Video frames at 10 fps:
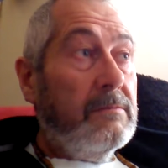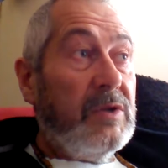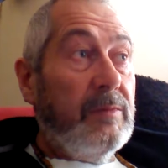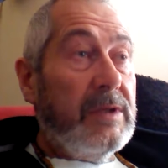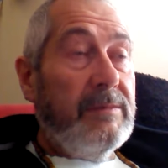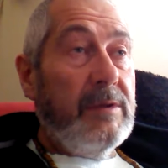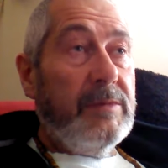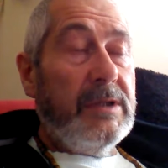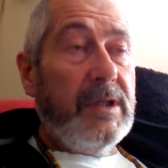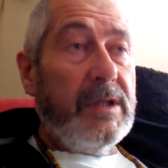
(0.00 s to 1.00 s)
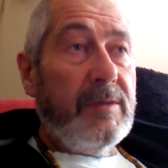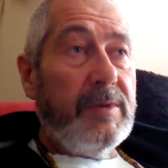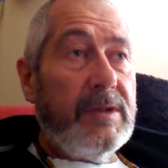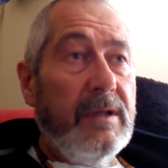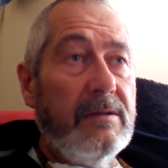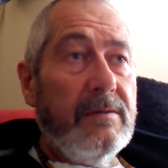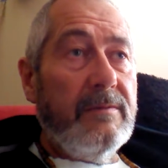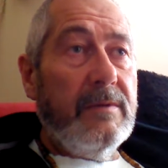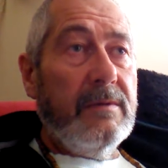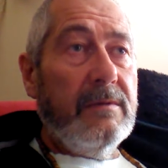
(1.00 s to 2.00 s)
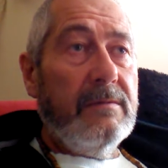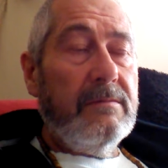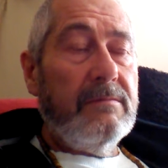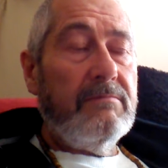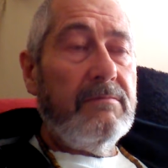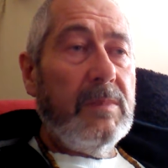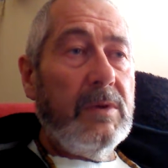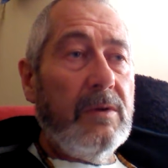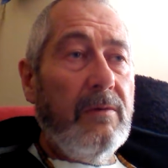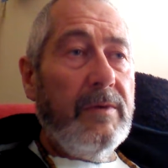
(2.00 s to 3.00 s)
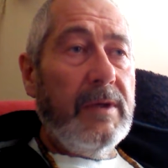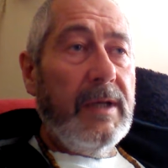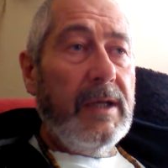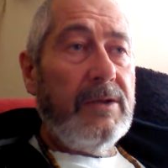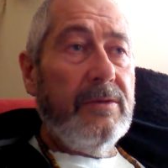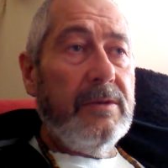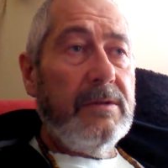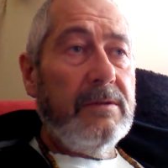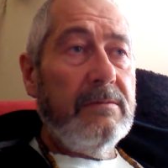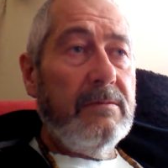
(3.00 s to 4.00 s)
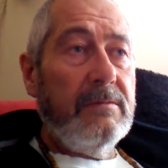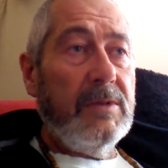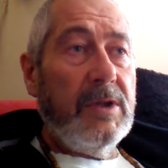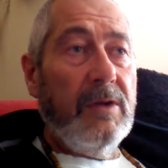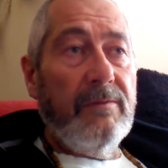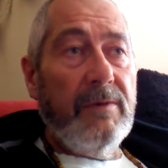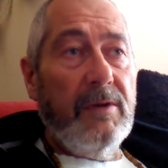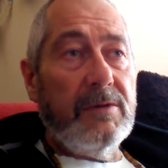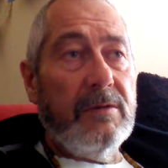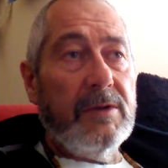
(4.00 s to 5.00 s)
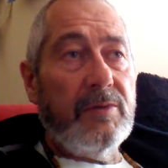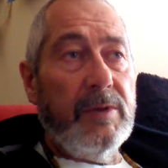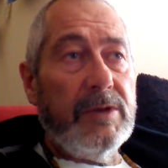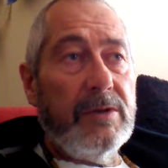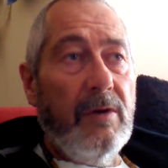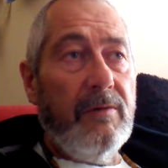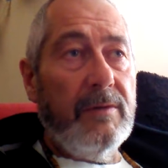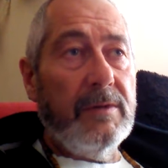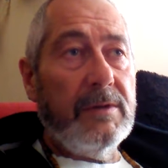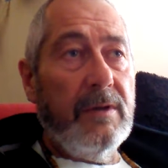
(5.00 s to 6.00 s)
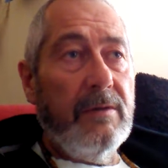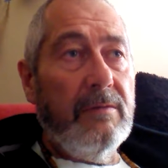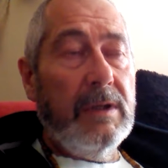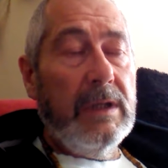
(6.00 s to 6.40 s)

sometimes up to 60% of the electorate don't vote or are switched off, and so